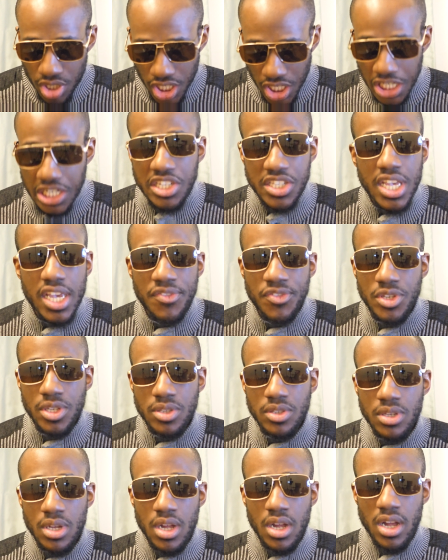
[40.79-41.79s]
he deserves
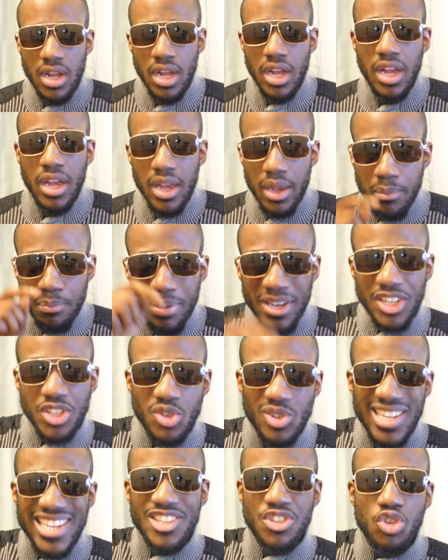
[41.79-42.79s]
it,
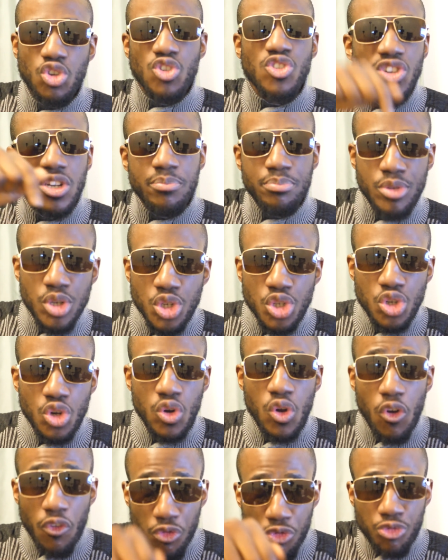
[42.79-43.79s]
based on his contribution
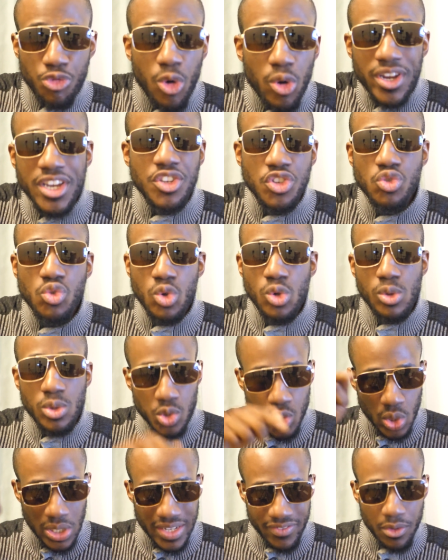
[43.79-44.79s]
for his role
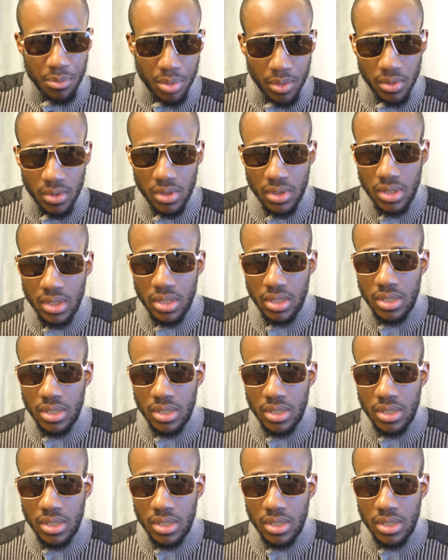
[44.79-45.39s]
to Liverpool.